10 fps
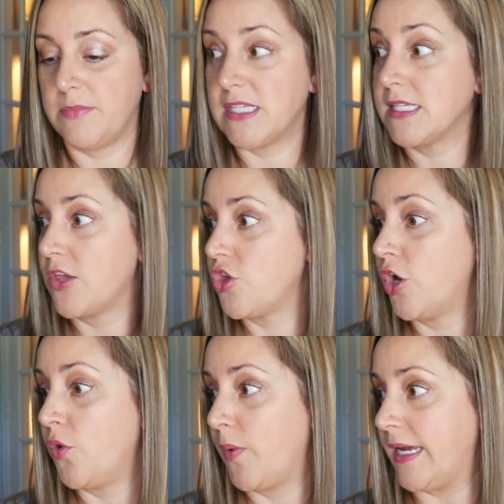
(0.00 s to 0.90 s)
to be such
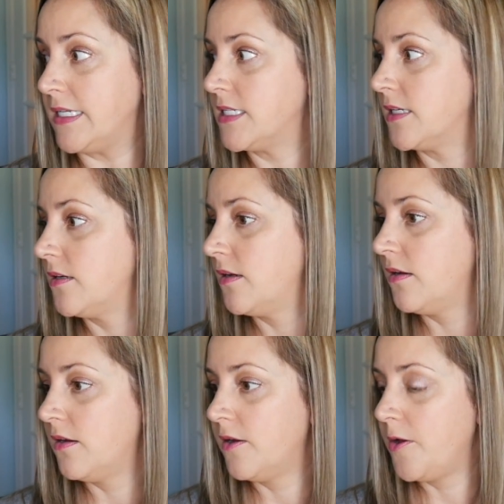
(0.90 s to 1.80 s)
a great
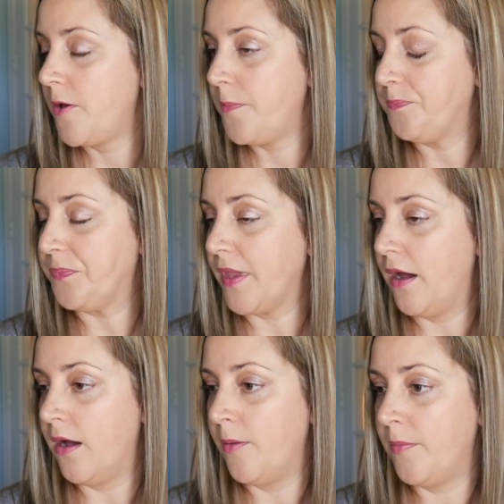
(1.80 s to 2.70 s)

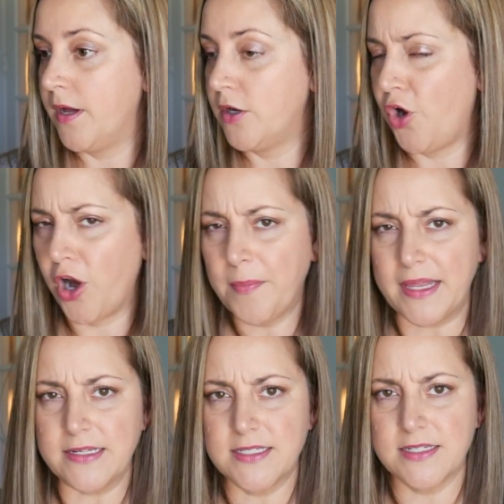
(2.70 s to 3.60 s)

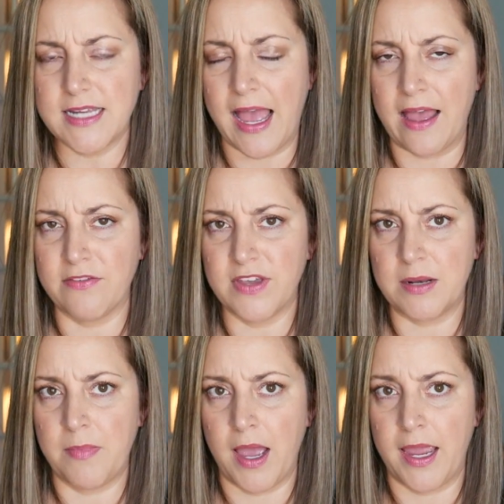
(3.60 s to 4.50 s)
garment to have
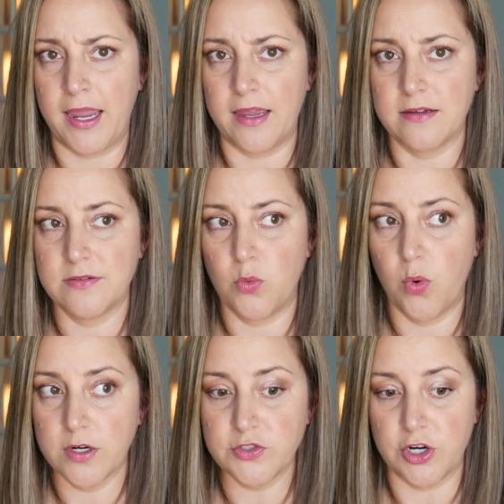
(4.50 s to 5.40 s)
in my
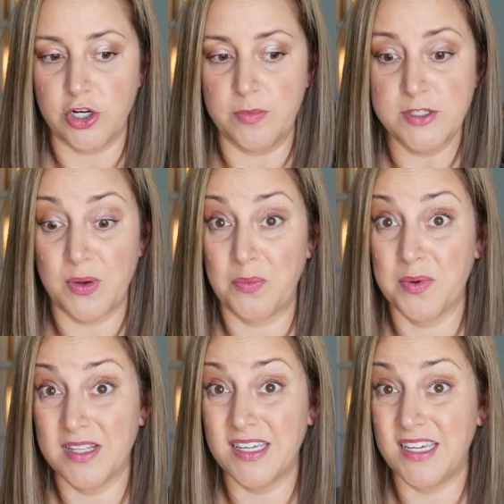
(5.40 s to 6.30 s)
wardrobe. So I
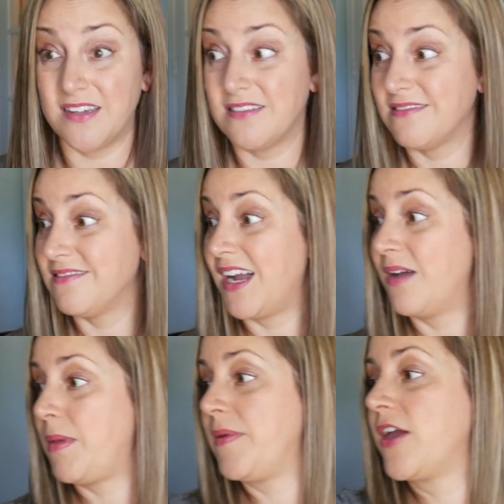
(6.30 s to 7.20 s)
really,
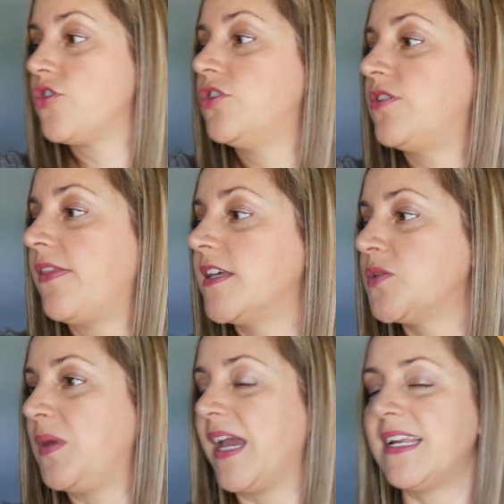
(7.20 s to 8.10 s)
maybe I should do that
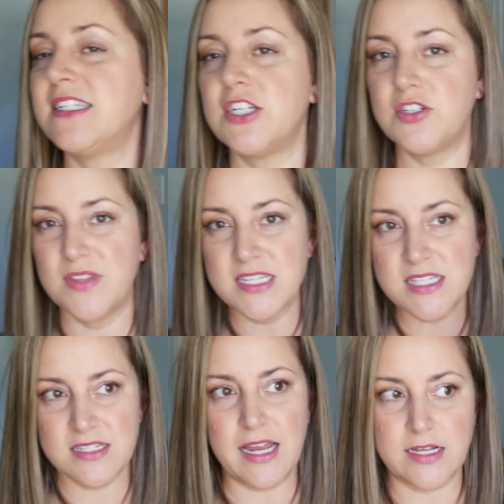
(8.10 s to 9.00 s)
this week.
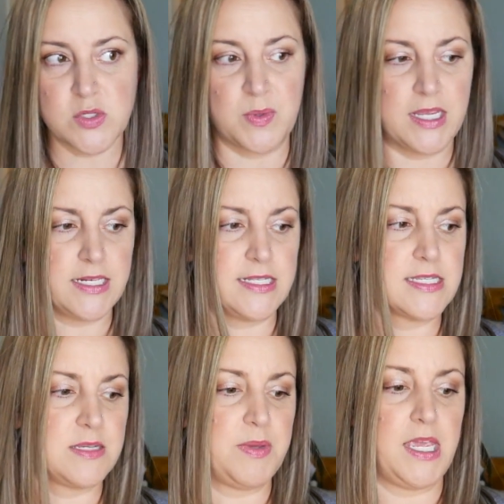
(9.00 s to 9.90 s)
This next week
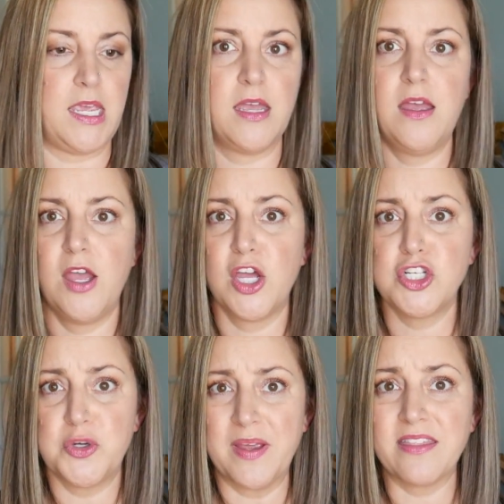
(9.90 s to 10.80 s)
needs to be
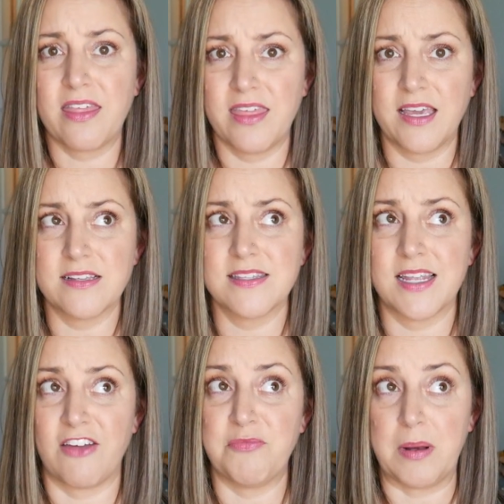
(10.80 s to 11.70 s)
doing the things
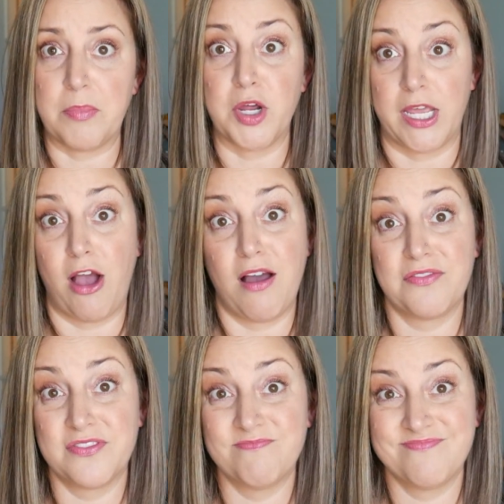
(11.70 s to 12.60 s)
that I've been putting
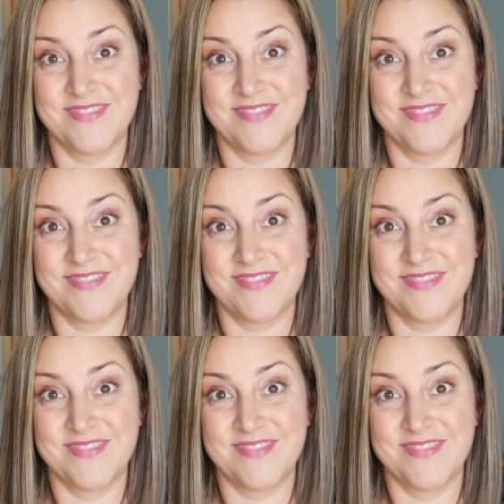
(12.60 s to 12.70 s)
off.